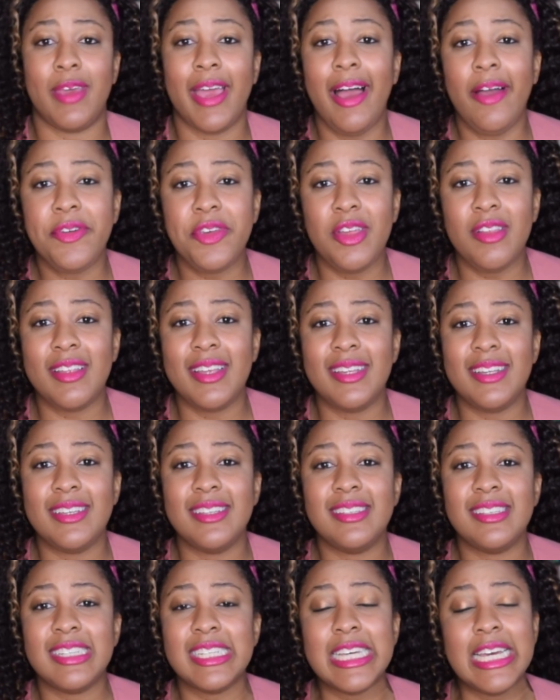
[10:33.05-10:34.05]

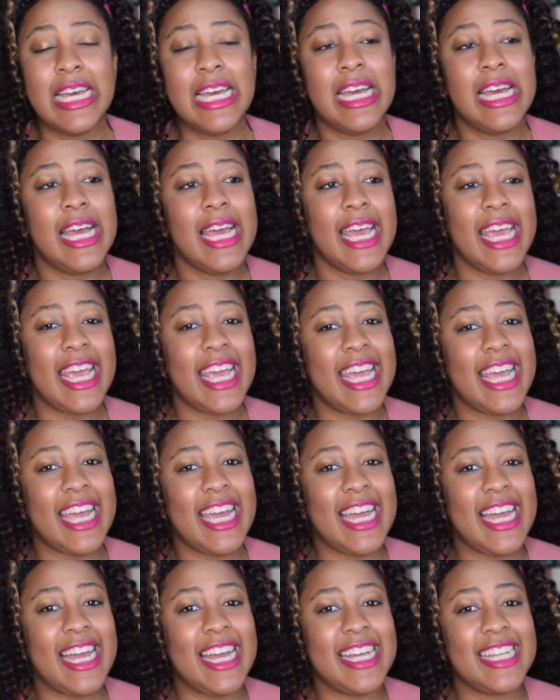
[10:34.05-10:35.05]
calculus,
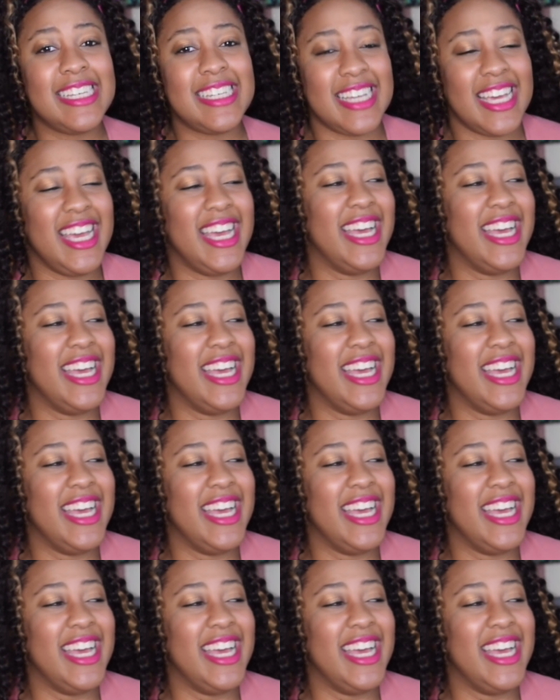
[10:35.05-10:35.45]
and